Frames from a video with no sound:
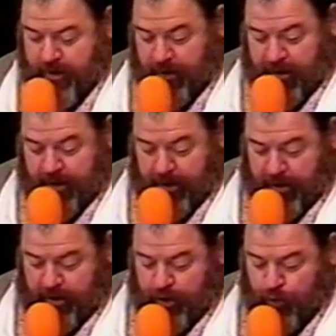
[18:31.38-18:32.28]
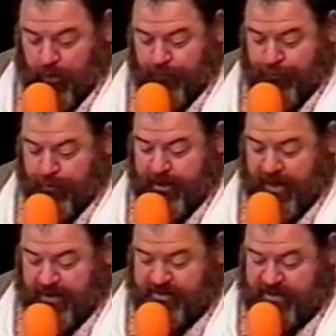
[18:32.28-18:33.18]
Okay,
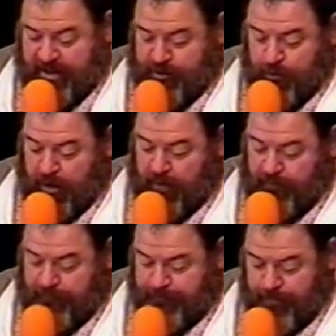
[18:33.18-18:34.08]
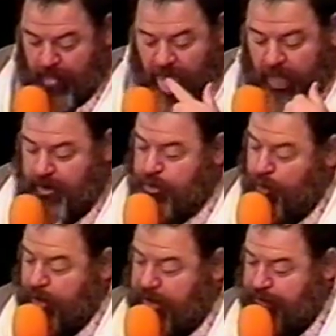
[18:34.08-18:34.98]
1238, stay in 12.
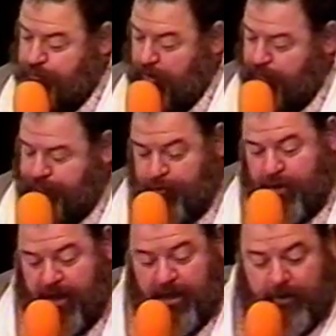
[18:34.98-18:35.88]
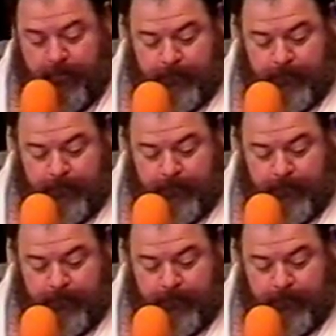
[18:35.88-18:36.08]
Yochanan 12, 38.